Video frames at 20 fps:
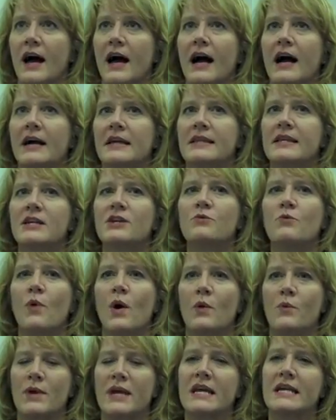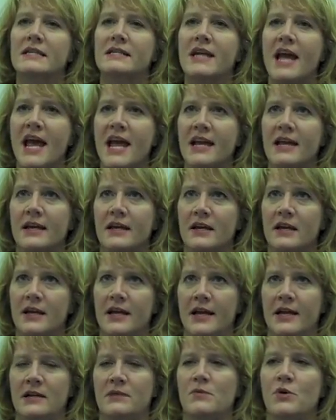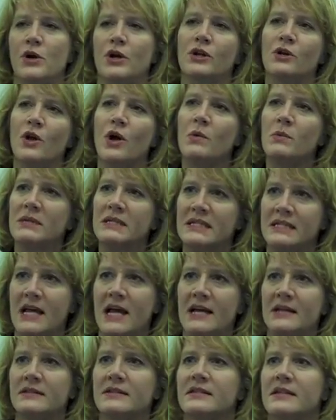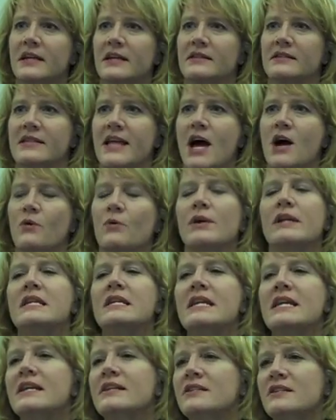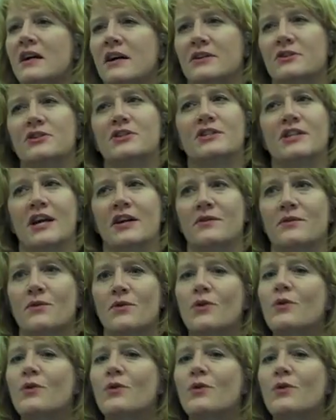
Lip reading: I think what we can take in a more global sense is that we need to understand